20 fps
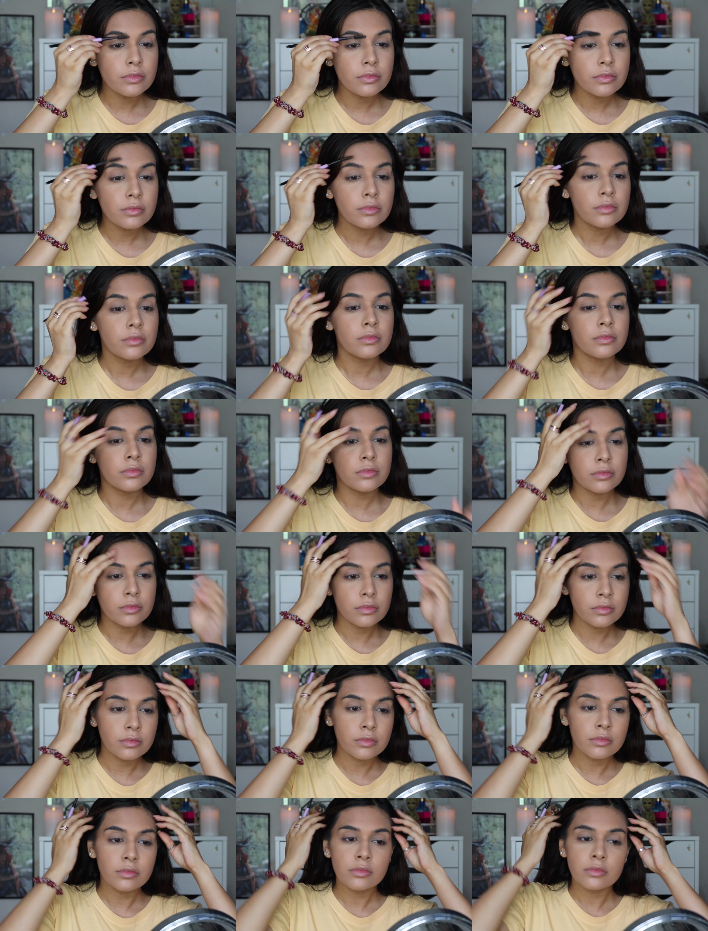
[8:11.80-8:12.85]

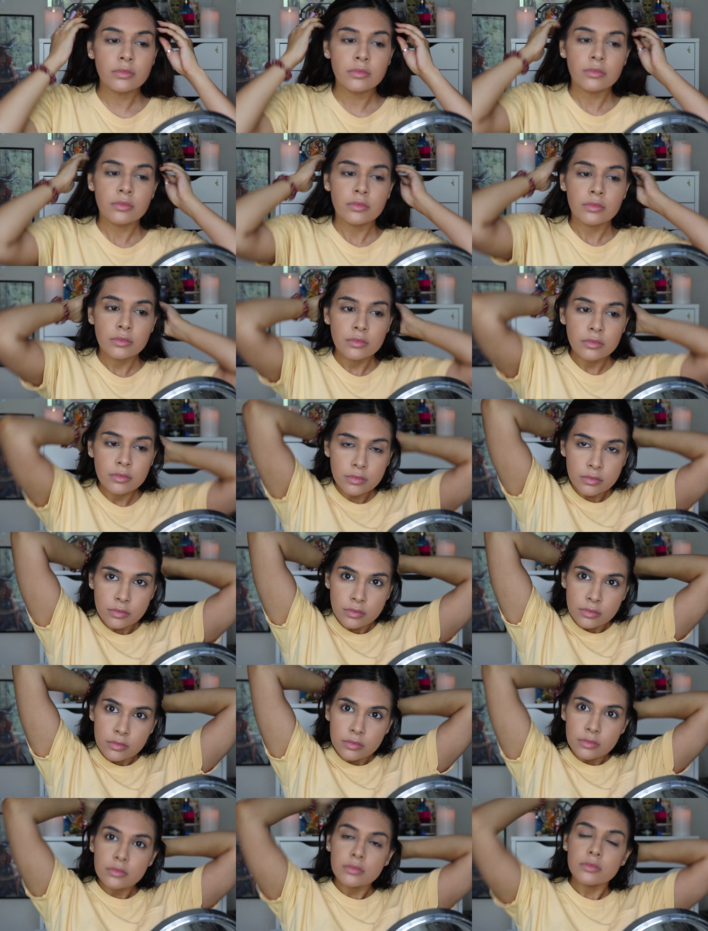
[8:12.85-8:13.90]

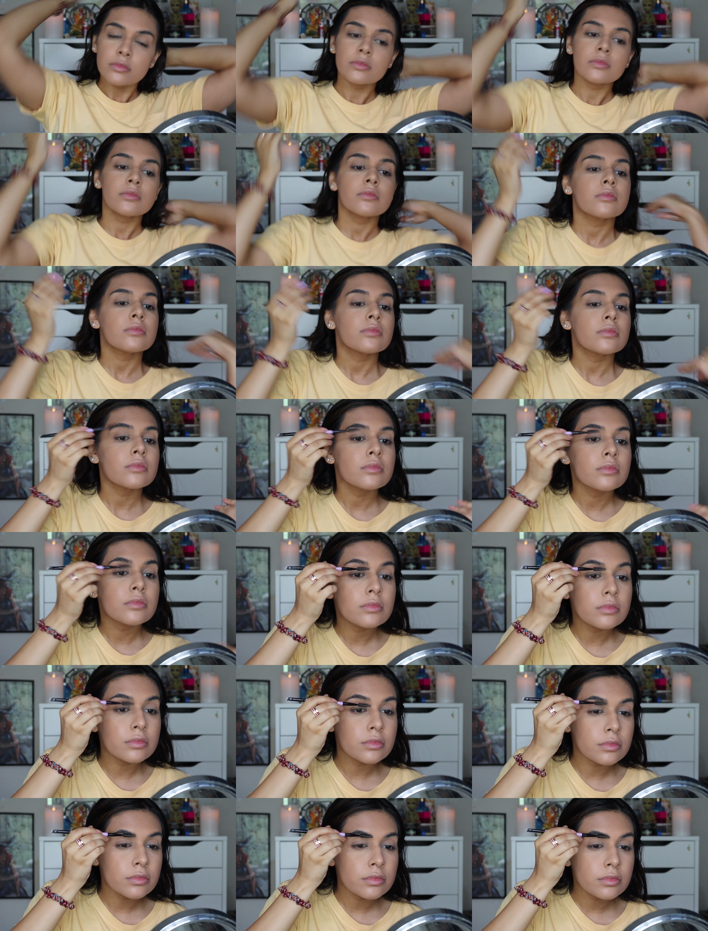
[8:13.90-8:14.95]

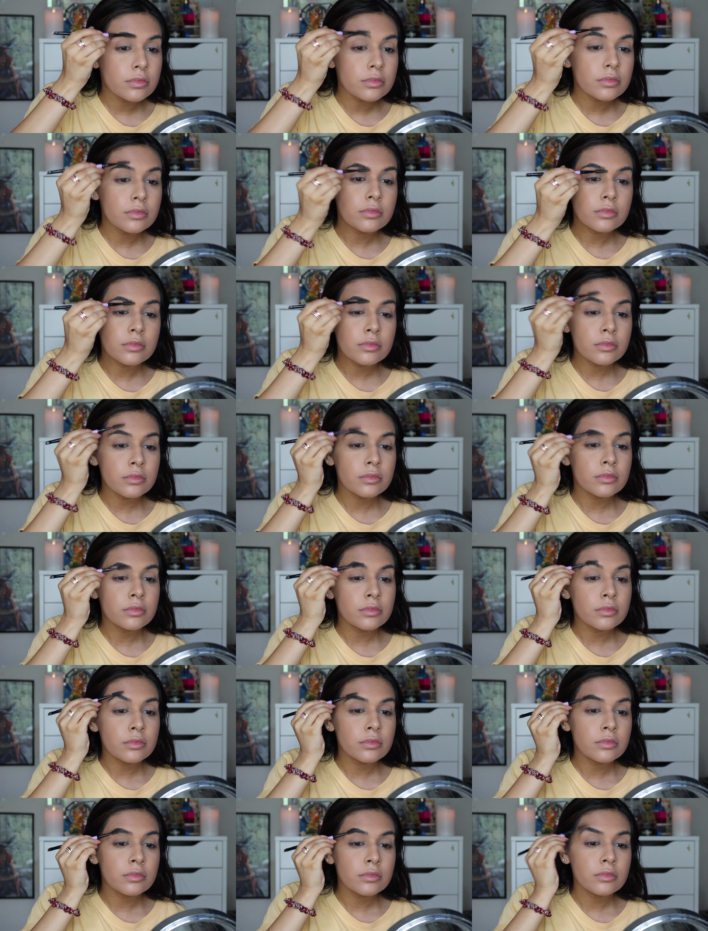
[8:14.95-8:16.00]

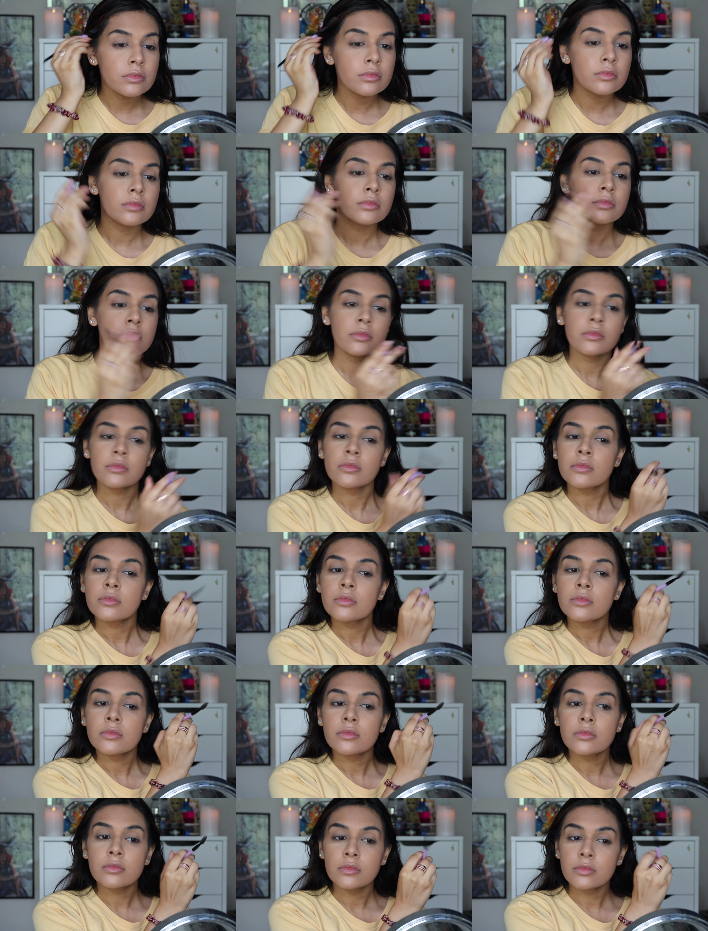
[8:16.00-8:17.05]

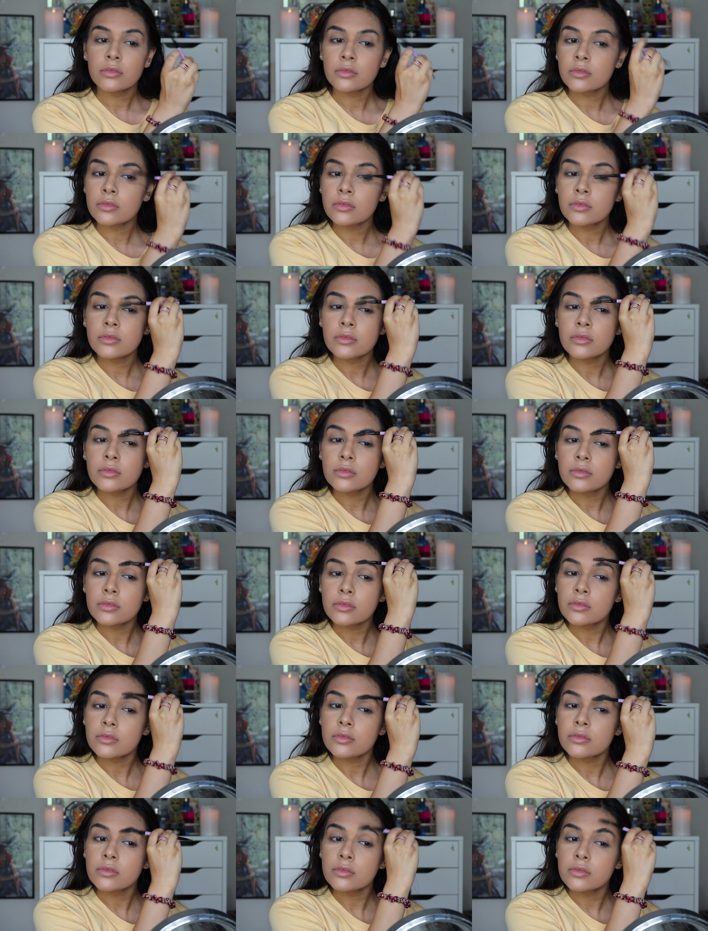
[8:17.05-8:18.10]

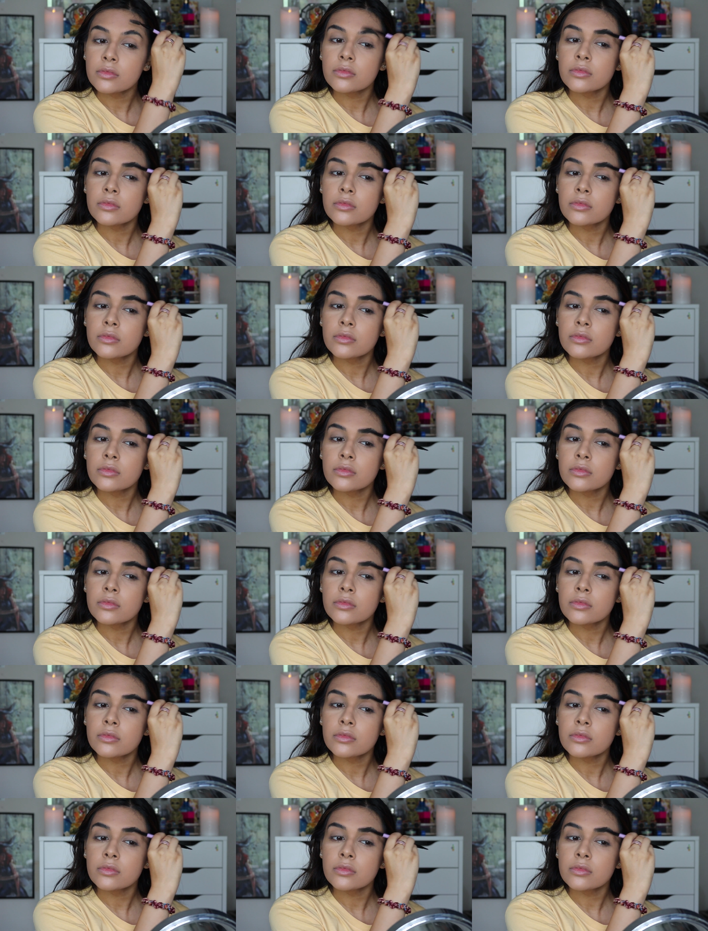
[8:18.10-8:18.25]
Nobody speaks.